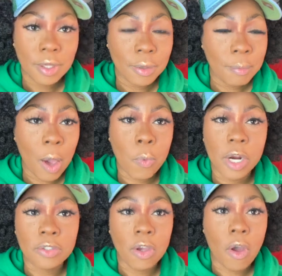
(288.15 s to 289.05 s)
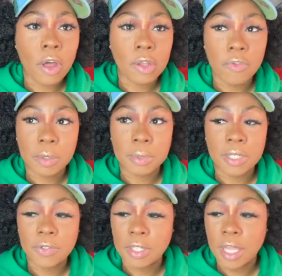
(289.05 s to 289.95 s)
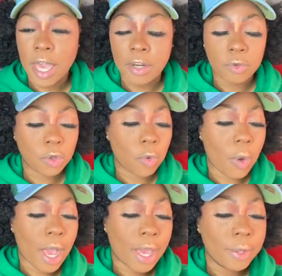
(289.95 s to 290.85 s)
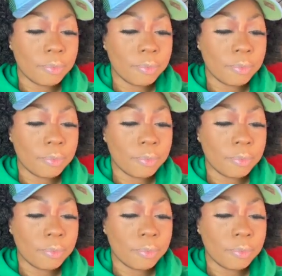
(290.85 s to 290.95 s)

my words are all over the place today. I don't know why.